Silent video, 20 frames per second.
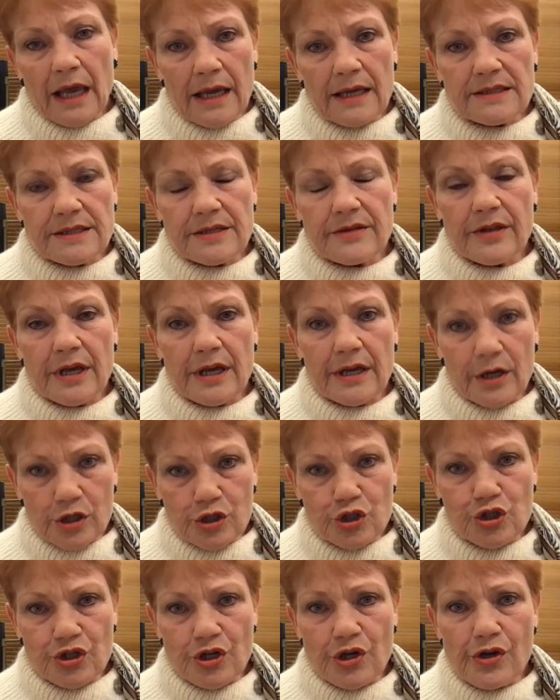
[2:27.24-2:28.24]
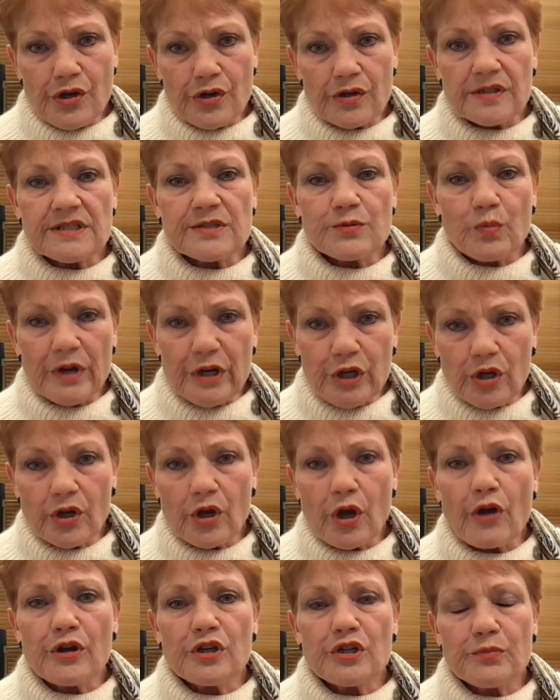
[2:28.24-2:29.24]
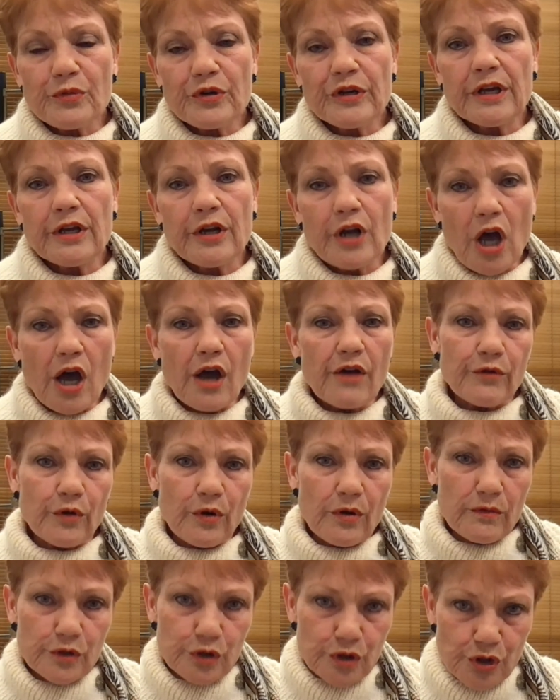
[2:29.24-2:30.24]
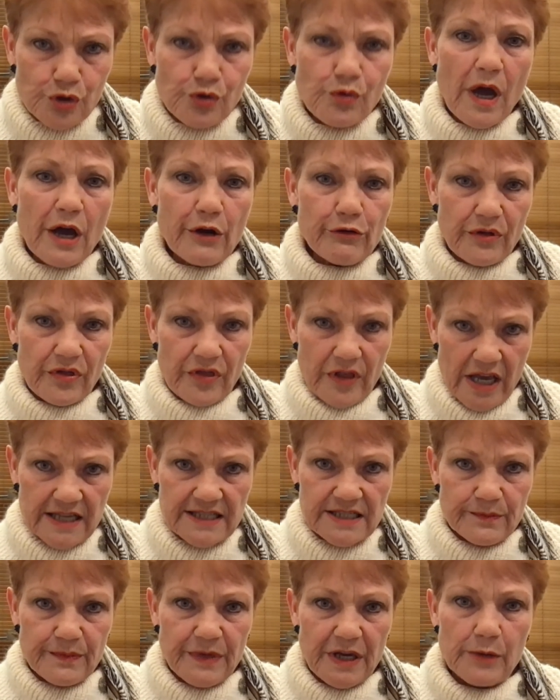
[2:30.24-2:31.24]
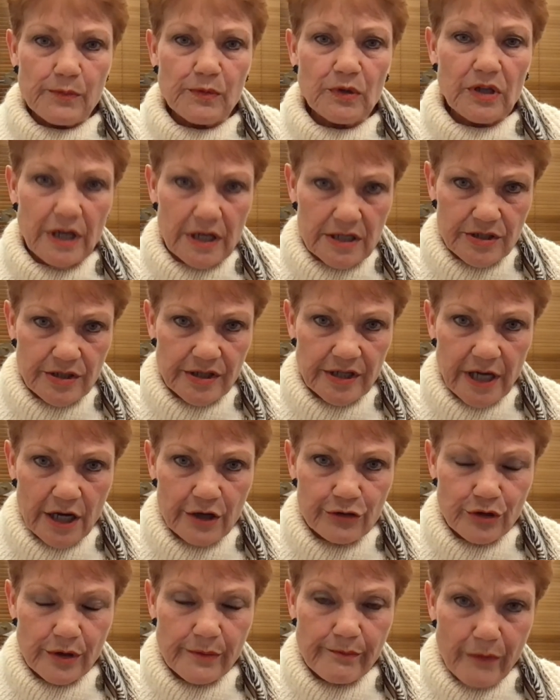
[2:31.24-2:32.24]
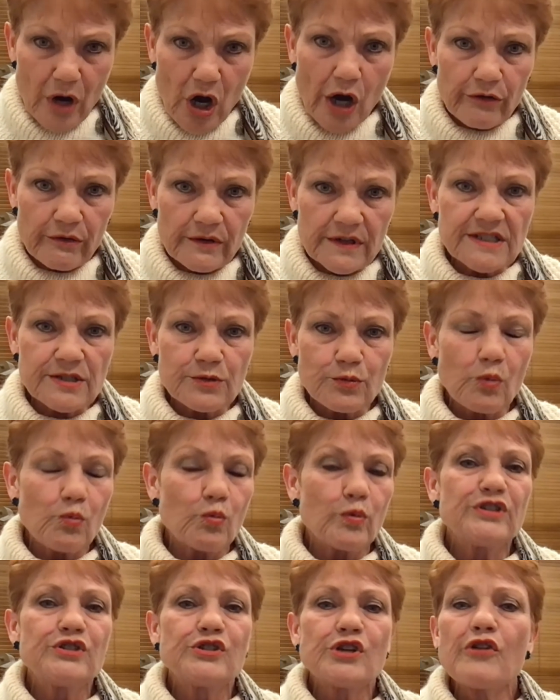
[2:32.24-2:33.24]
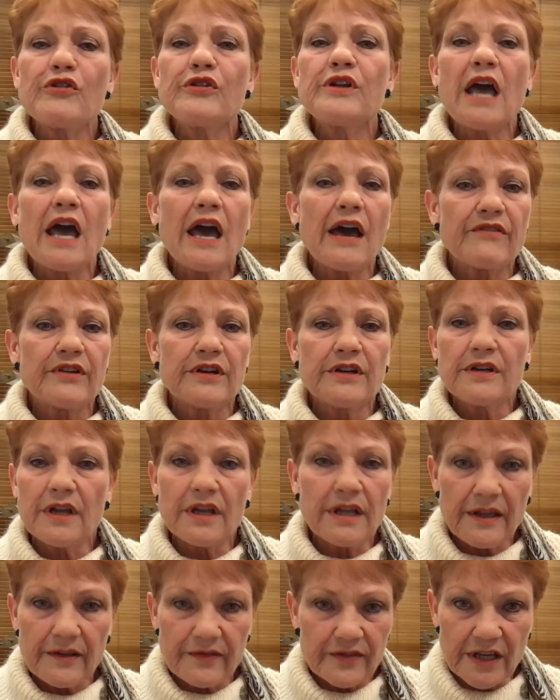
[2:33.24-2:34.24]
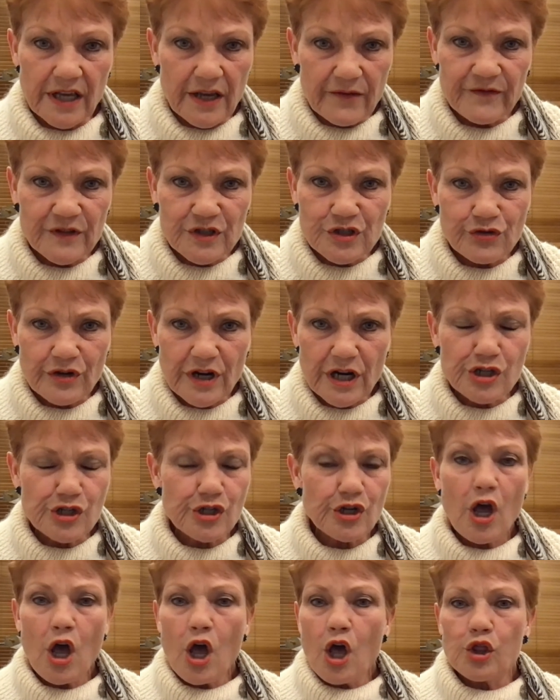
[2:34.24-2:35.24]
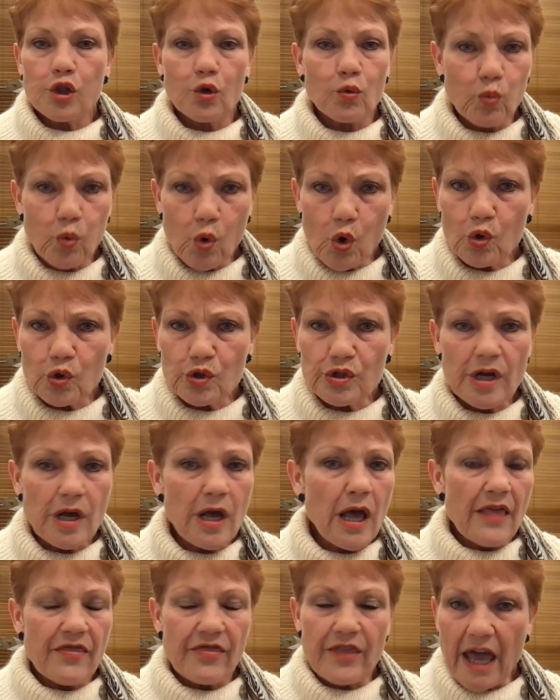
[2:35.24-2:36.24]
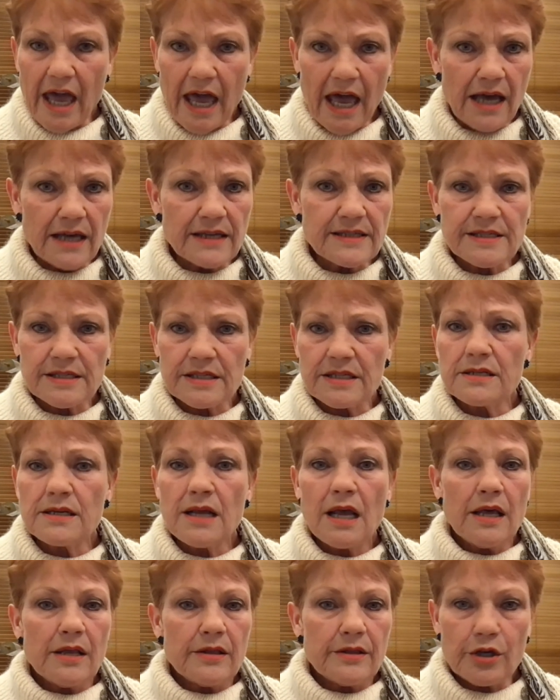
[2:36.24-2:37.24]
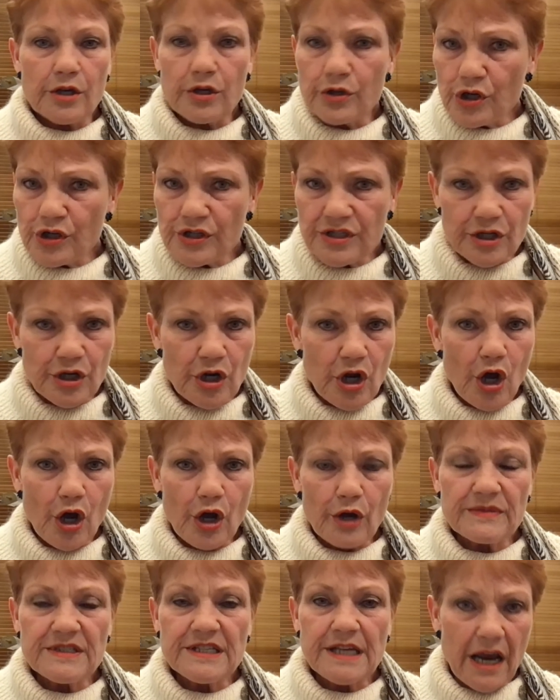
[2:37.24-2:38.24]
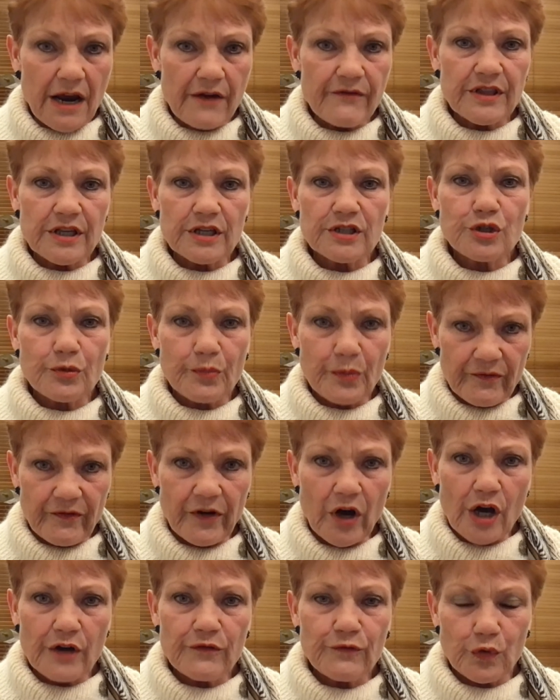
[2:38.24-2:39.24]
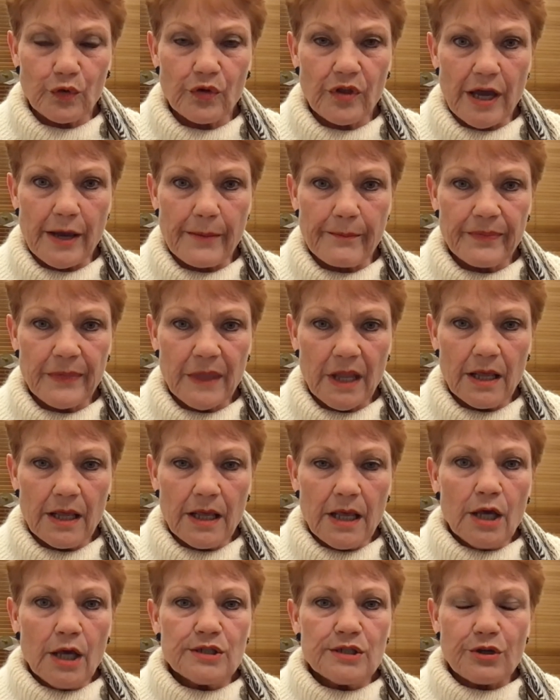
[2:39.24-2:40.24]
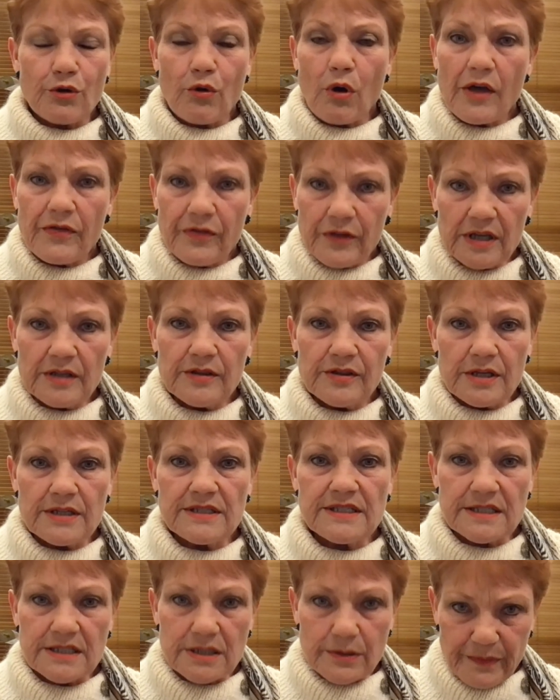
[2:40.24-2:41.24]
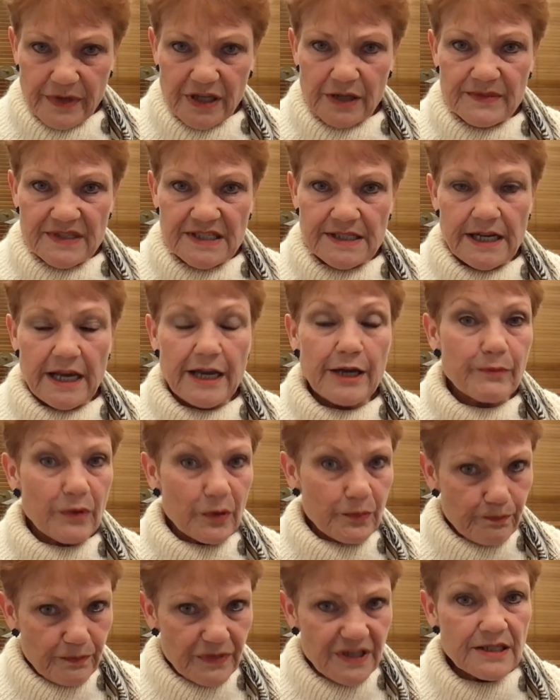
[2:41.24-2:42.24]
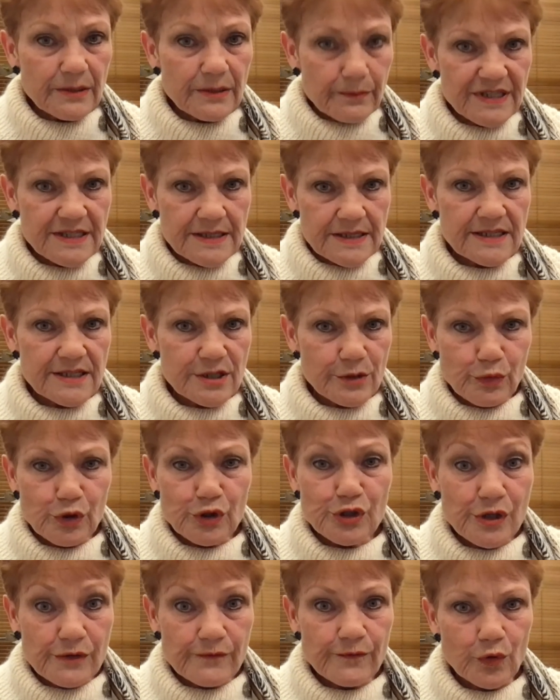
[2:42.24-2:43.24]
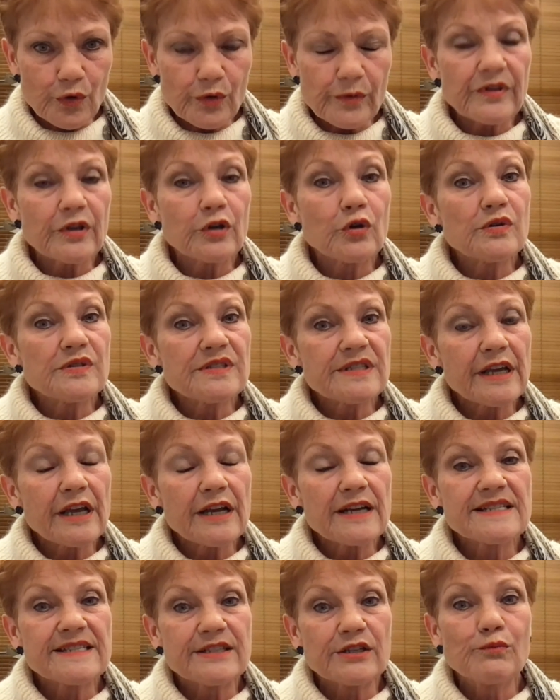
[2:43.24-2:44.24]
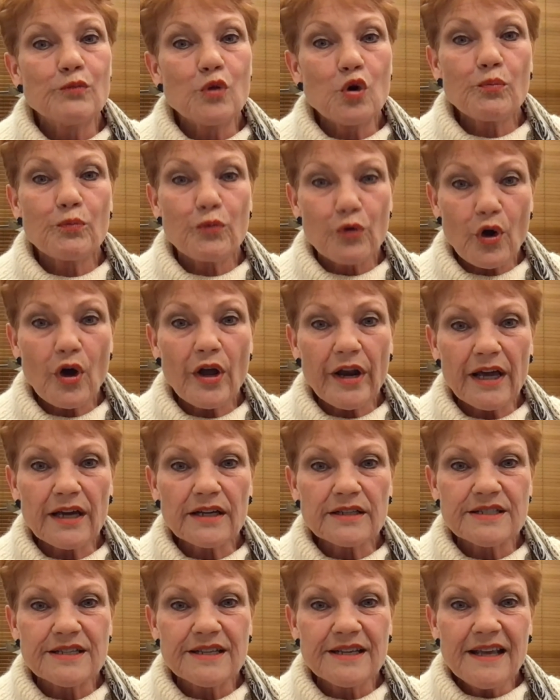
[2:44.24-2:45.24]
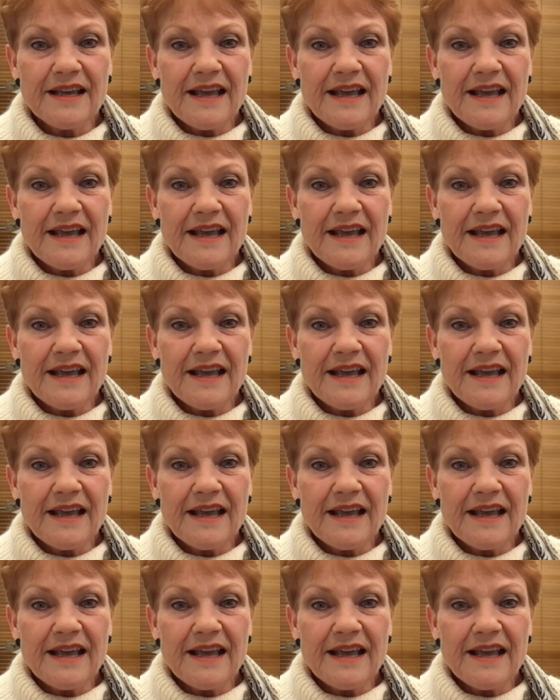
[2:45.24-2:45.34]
answer their concerns when you're going to bring in over 200,000 people into the country, migrants. We don't have the infrastructure, the water, the housing, the nursing homes, everything to provide for them. So I think this is a big mistake, but big business are pushing for it because they're going to sell more product.